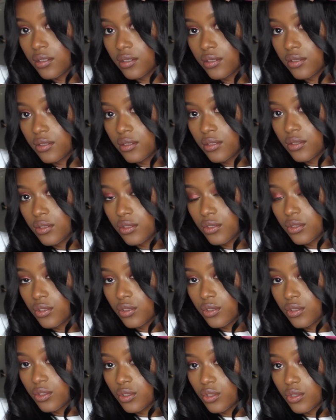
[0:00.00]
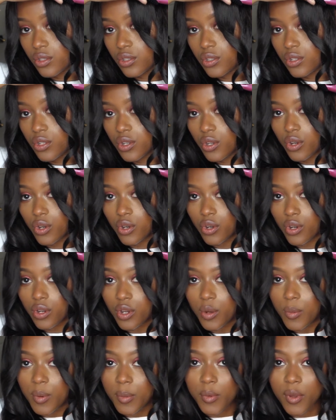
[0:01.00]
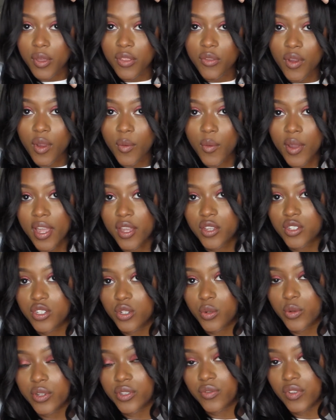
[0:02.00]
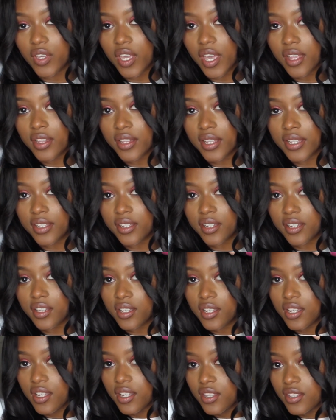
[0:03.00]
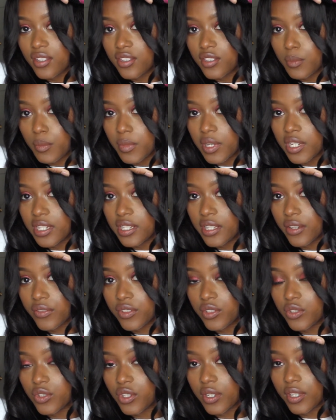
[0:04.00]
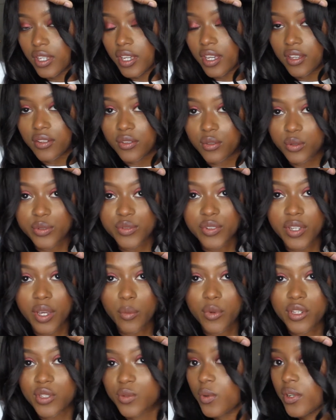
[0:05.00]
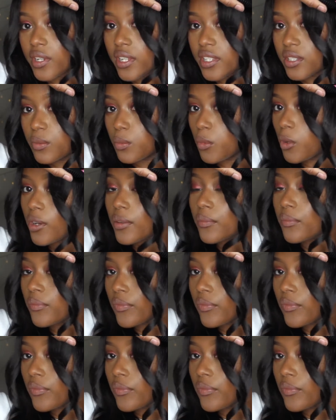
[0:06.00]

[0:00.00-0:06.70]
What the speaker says: under. I hope I'm going the right way. I usually always forget, like, immediately after doing it, I always forget which one I did what.